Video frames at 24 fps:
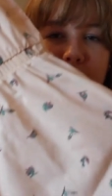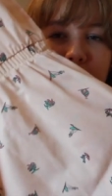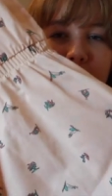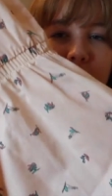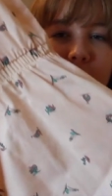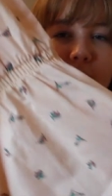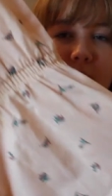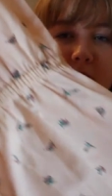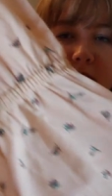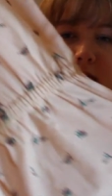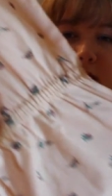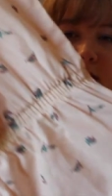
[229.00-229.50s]
the
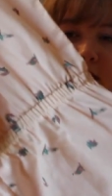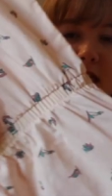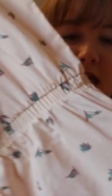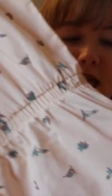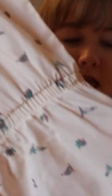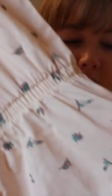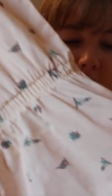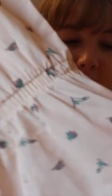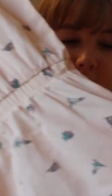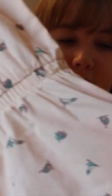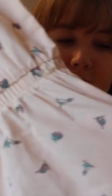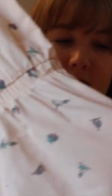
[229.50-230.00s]
front
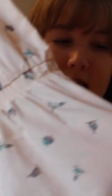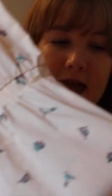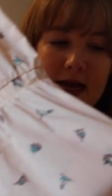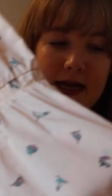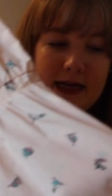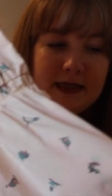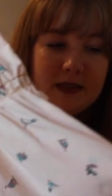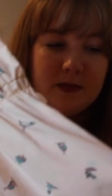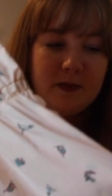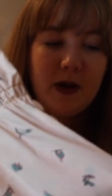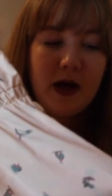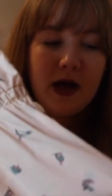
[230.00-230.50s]
and it
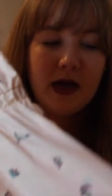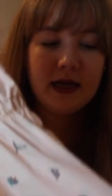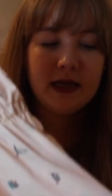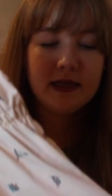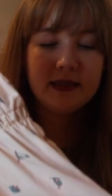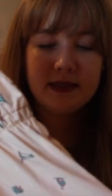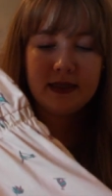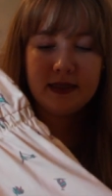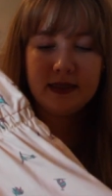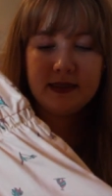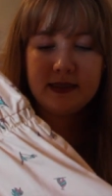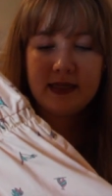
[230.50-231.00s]
has
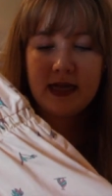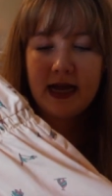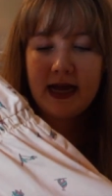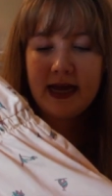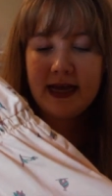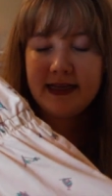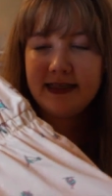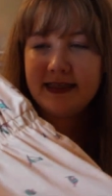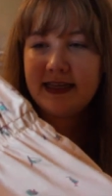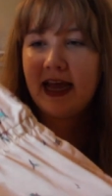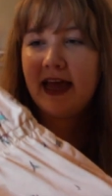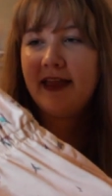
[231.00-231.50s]
pockets on the
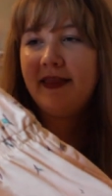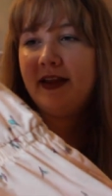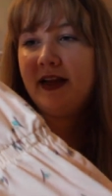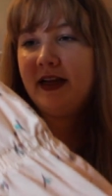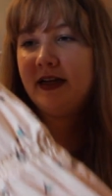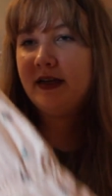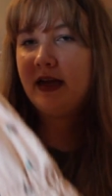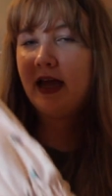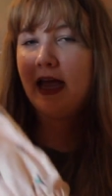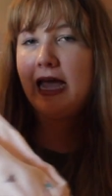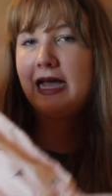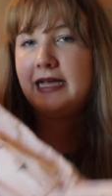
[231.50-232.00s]
sides and then
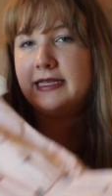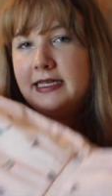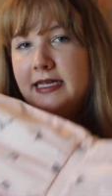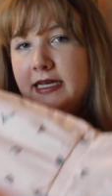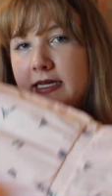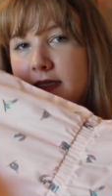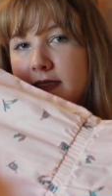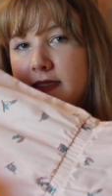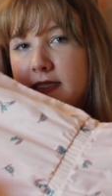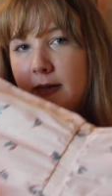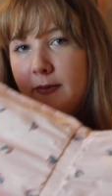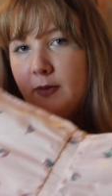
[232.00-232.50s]
it has
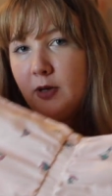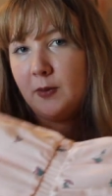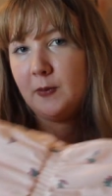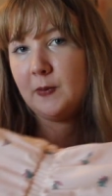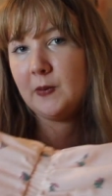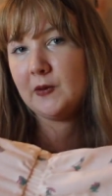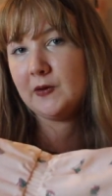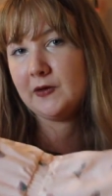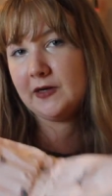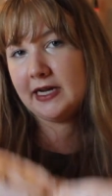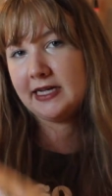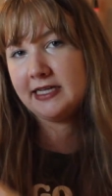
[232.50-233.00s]
like a summer
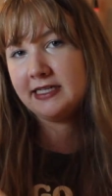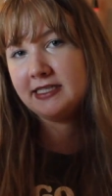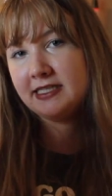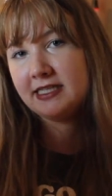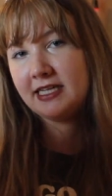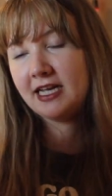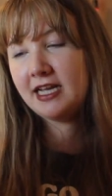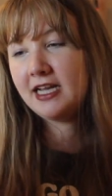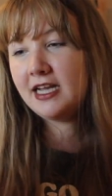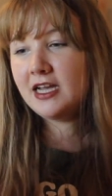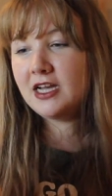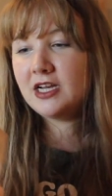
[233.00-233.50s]
print.